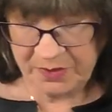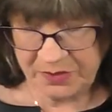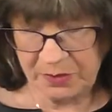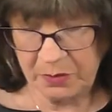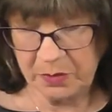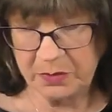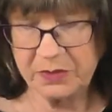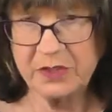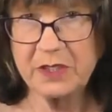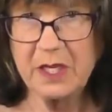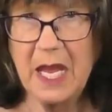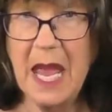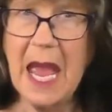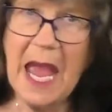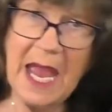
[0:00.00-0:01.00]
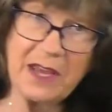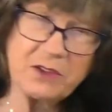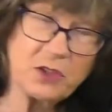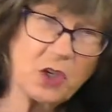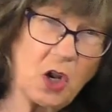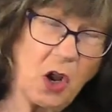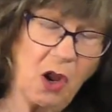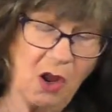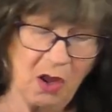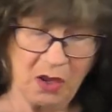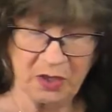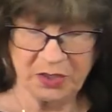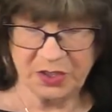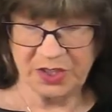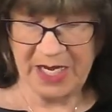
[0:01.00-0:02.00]
zones, has
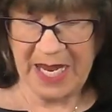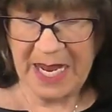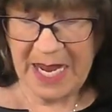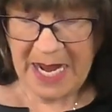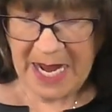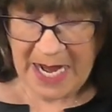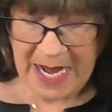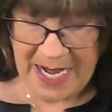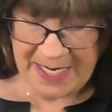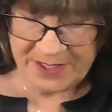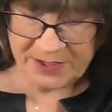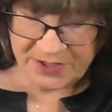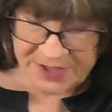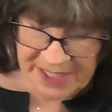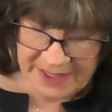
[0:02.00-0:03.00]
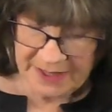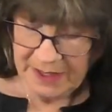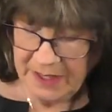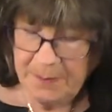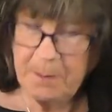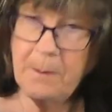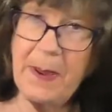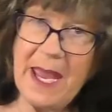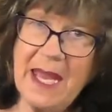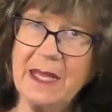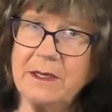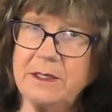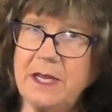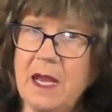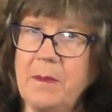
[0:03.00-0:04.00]
caused a deadly
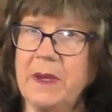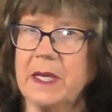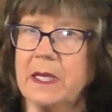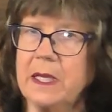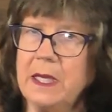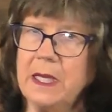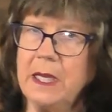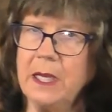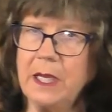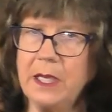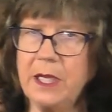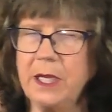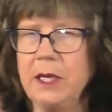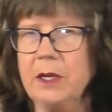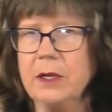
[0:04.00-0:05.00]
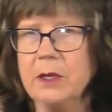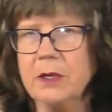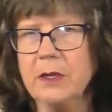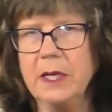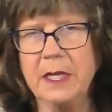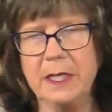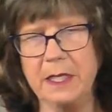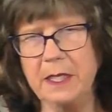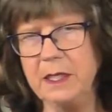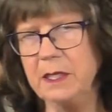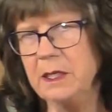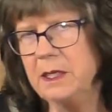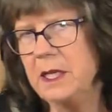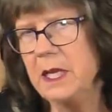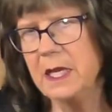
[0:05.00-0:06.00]
pandemic here
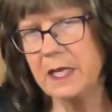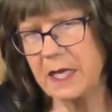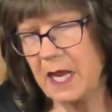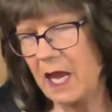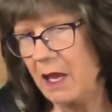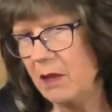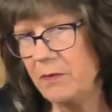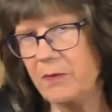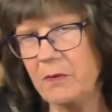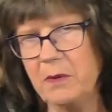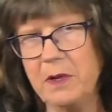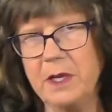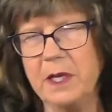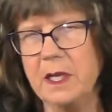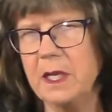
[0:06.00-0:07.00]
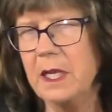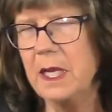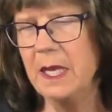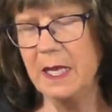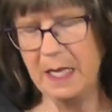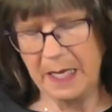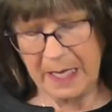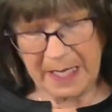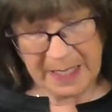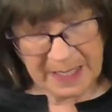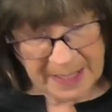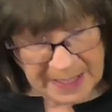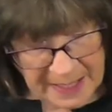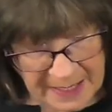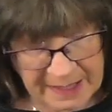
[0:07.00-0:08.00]
in California
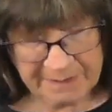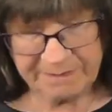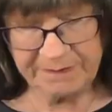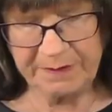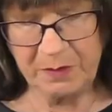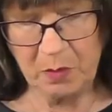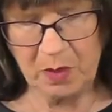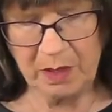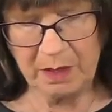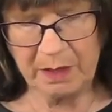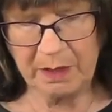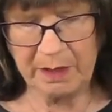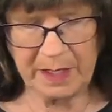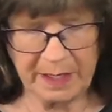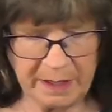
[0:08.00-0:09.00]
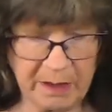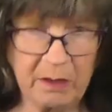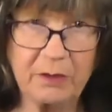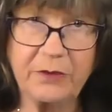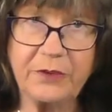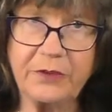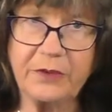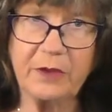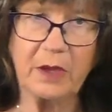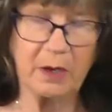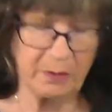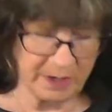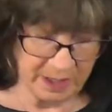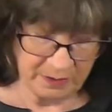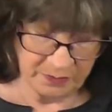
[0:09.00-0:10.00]
and everywhere else
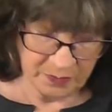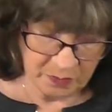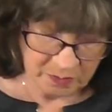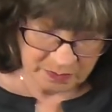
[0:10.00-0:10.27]
around the